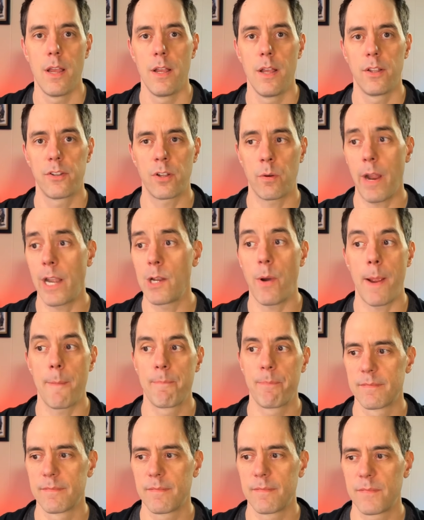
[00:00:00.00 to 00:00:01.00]
So anyway,
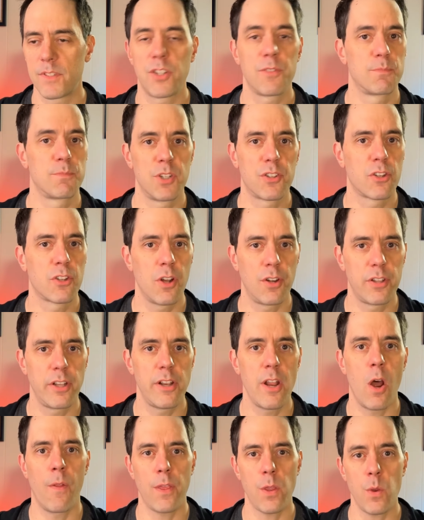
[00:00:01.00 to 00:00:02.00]
just good to
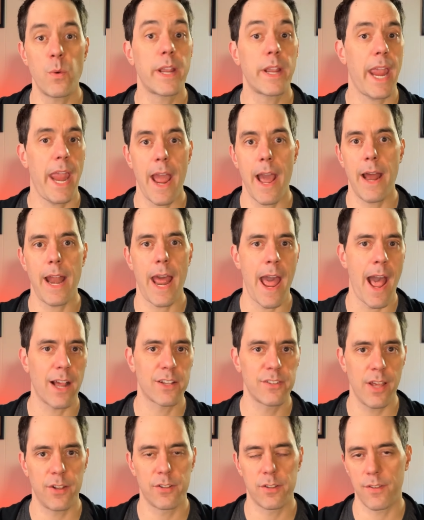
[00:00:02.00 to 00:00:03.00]
know that you can
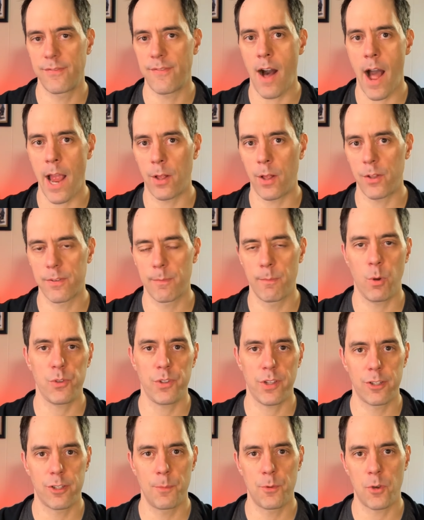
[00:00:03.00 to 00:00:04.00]
access the files from both
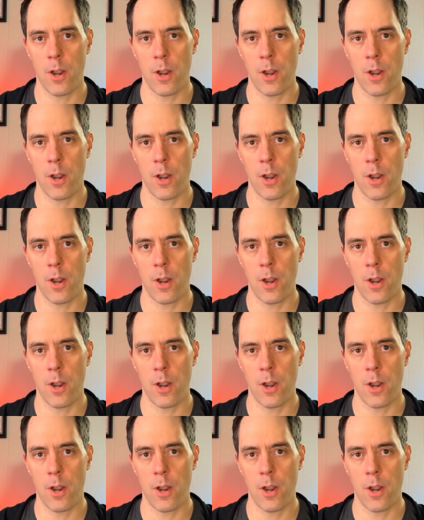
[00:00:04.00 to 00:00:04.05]
systems.